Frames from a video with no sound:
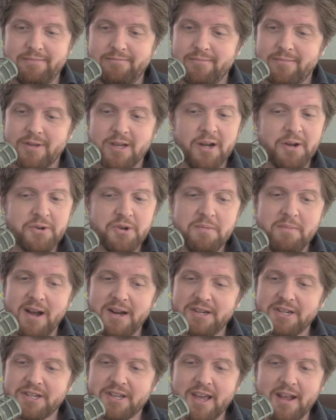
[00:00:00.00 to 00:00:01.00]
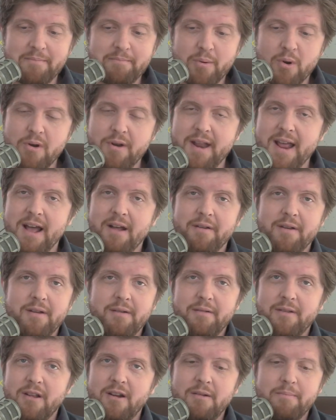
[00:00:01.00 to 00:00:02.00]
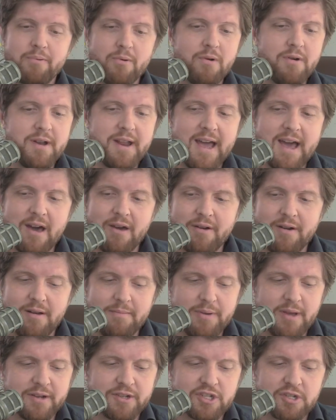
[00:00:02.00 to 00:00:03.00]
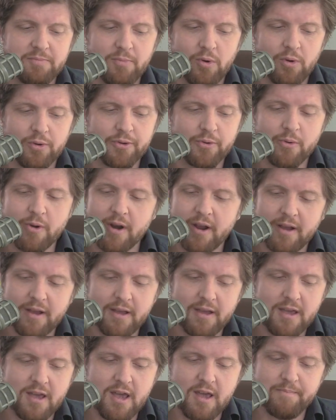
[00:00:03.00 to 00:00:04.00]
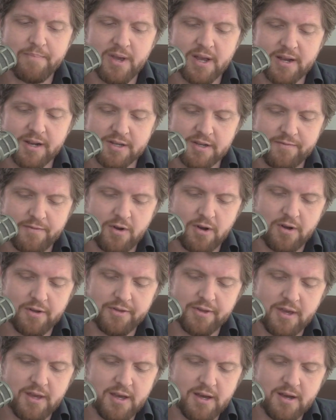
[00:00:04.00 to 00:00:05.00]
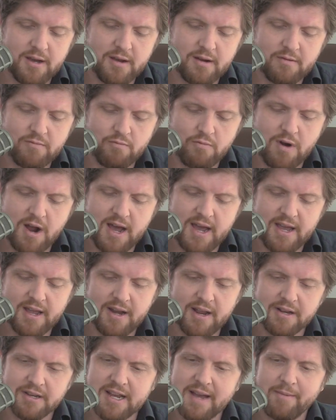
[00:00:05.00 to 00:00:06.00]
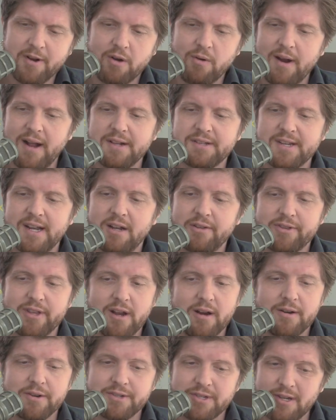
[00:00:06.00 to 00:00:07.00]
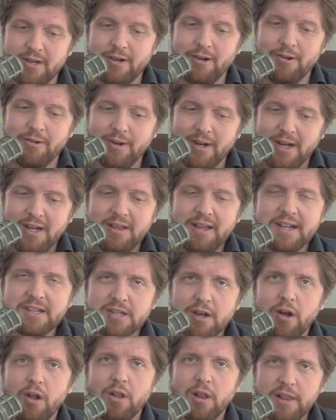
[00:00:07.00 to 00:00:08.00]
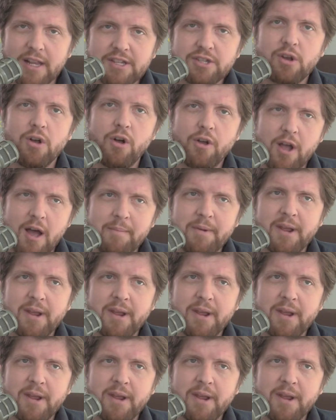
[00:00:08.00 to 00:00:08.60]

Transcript: country might just get burned down, you know, burned down in a big smoldering heap because of all the uh, rioting Democrats out there. So let's all let's all come